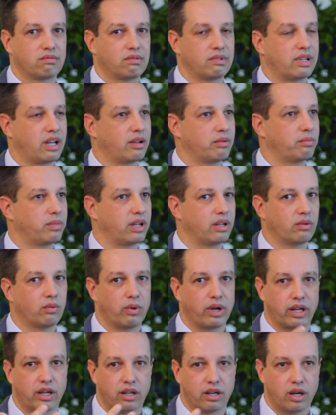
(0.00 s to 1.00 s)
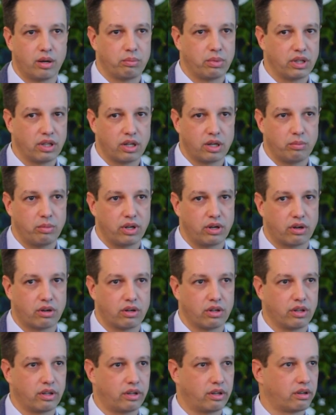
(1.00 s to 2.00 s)
That meant waking up a little bit
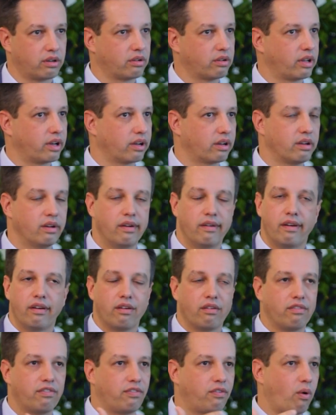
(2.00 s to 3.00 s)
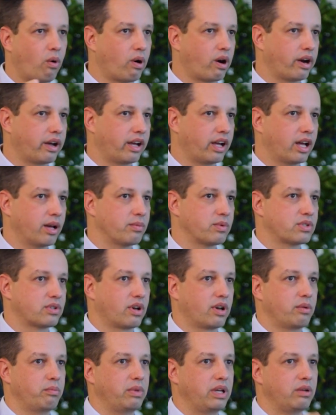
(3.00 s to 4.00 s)
earlier, like 4 a.m.,
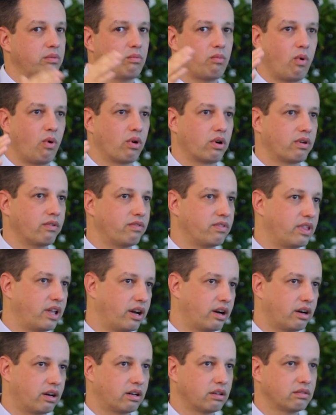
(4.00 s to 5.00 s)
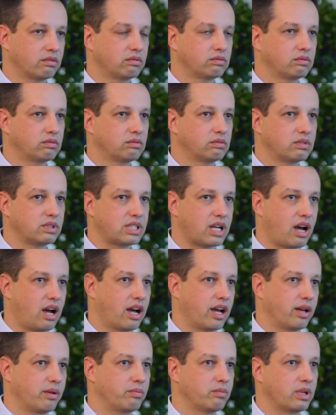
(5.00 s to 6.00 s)
so I meet more of their
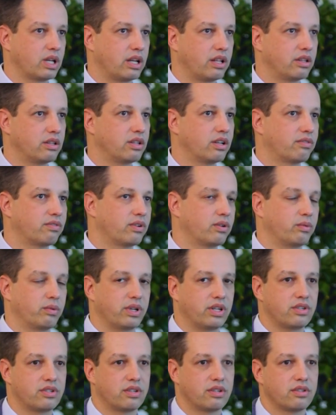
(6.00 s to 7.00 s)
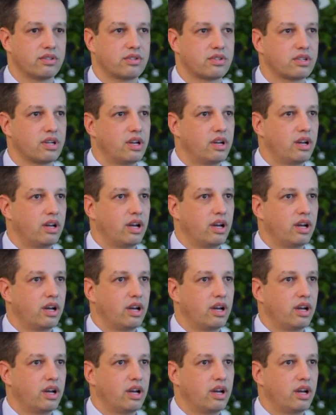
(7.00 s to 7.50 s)
time in different regions.